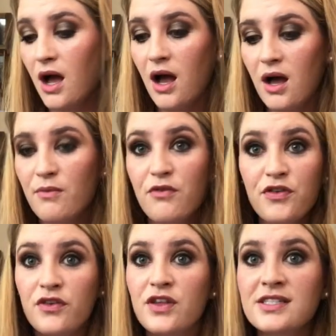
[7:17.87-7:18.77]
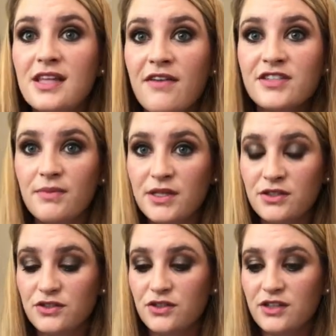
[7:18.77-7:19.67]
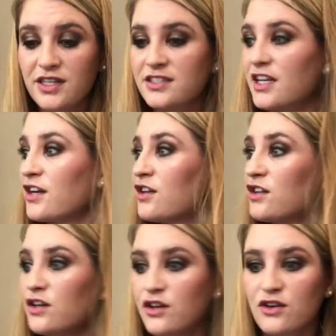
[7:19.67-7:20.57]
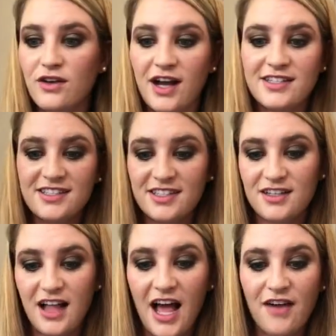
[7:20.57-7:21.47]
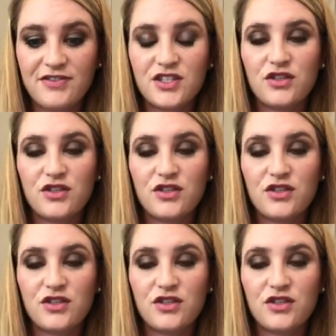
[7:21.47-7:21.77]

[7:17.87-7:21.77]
A few things left on my to-do list include I still have